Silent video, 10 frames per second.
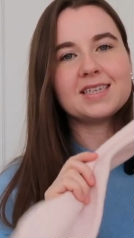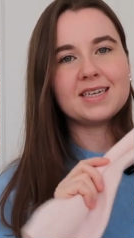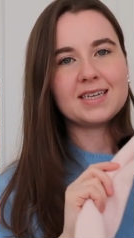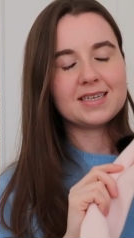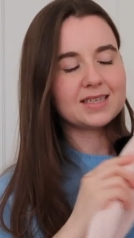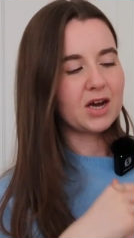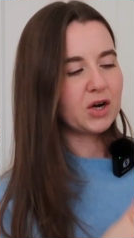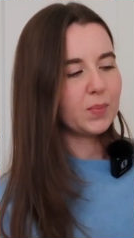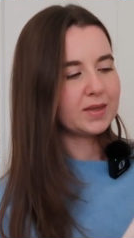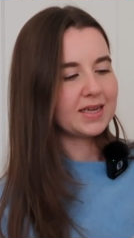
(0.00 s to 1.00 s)
it is
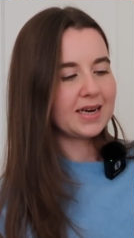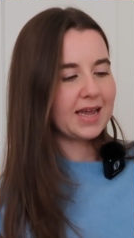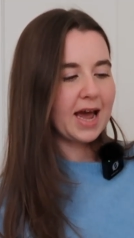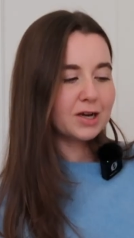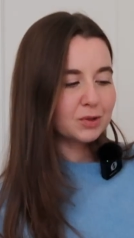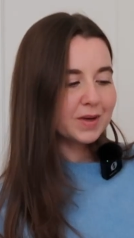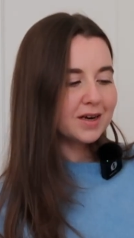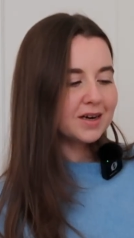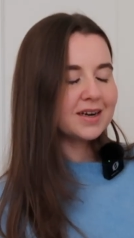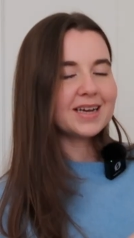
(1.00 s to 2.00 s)
100%
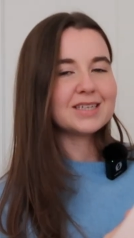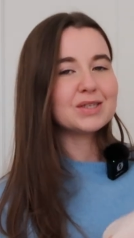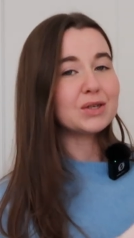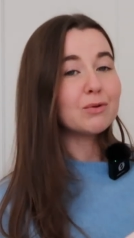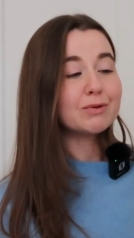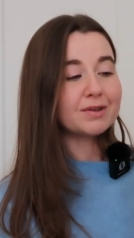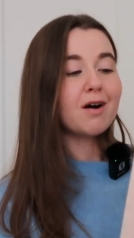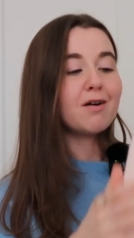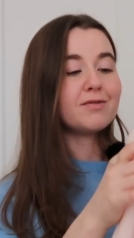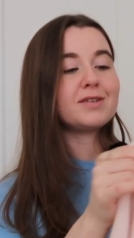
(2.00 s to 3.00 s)
cashmere. It's so
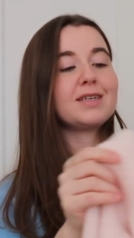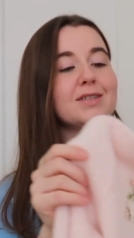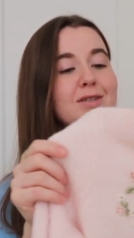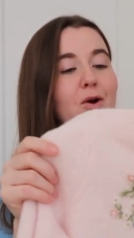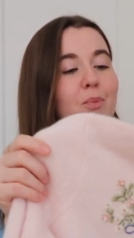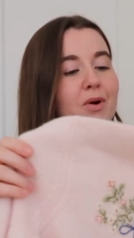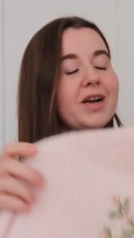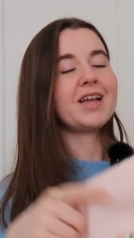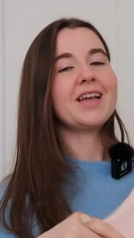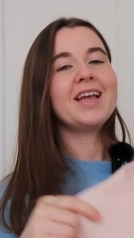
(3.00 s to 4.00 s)
soft and so
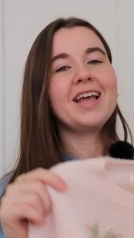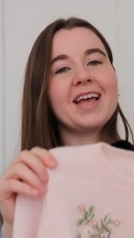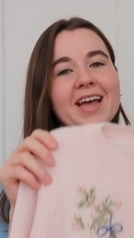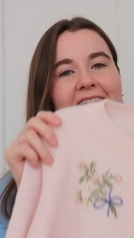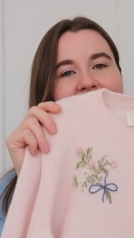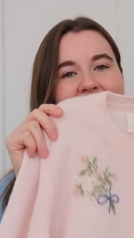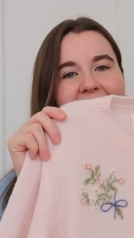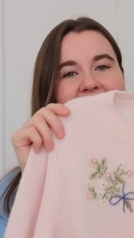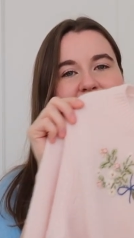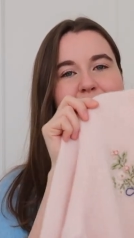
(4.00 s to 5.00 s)
pretty. And
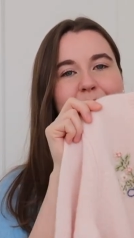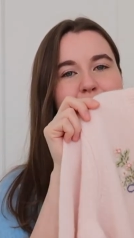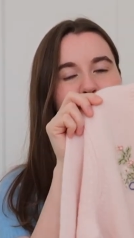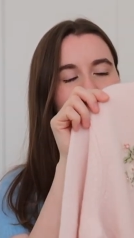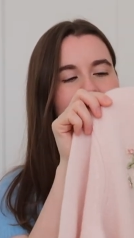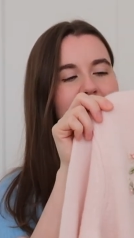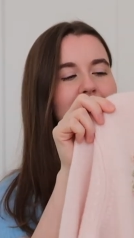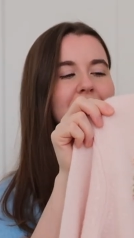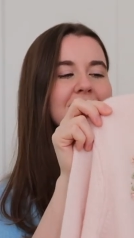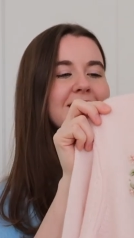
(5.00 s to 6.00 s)
I am
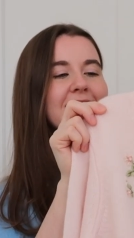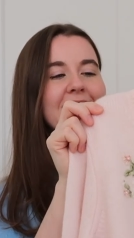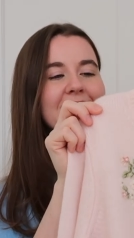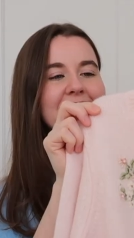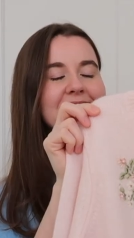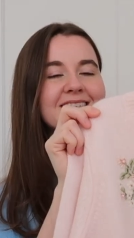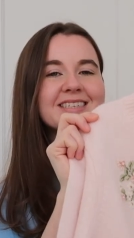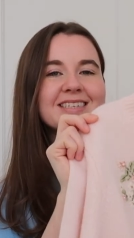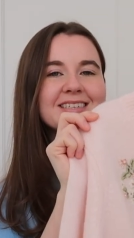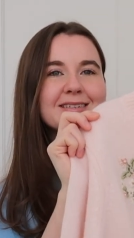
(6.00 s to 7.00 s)
brokenhearted that it
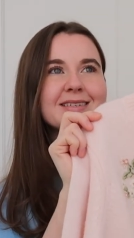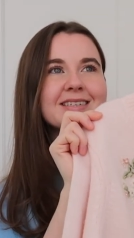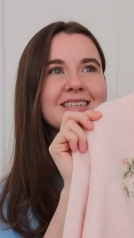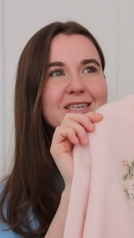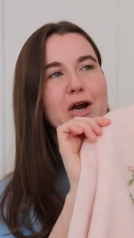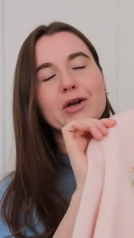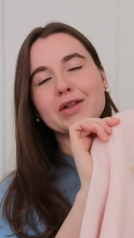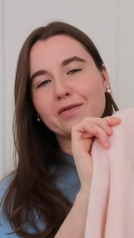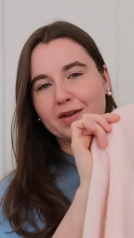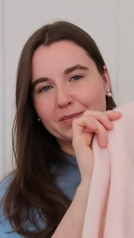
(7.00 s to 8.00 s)
doesn't
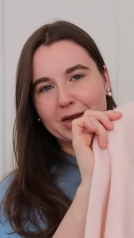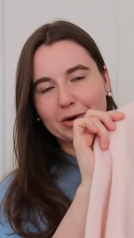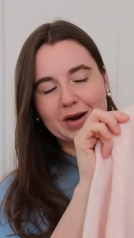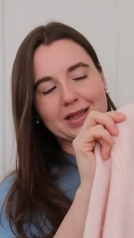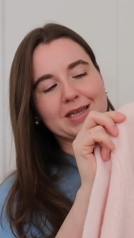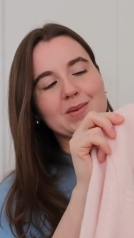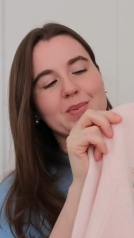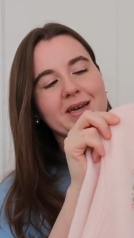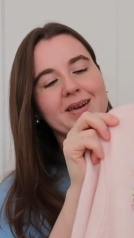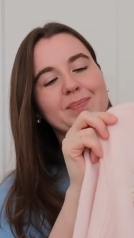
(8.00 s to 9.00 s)
entirely fit me correctly,
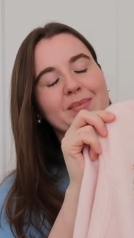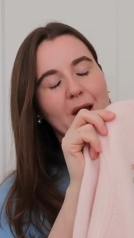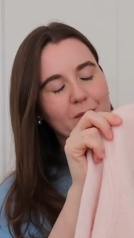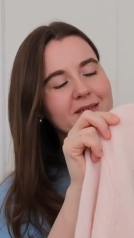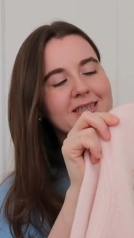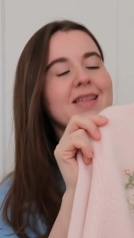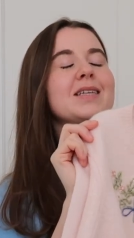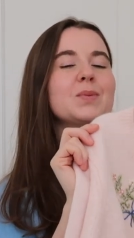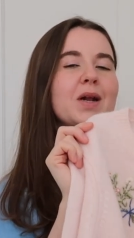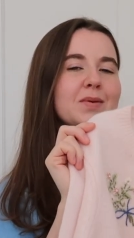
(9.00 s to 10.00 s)
but I will say
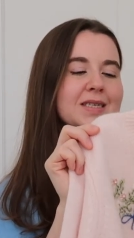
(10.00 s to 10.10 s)
that's what I was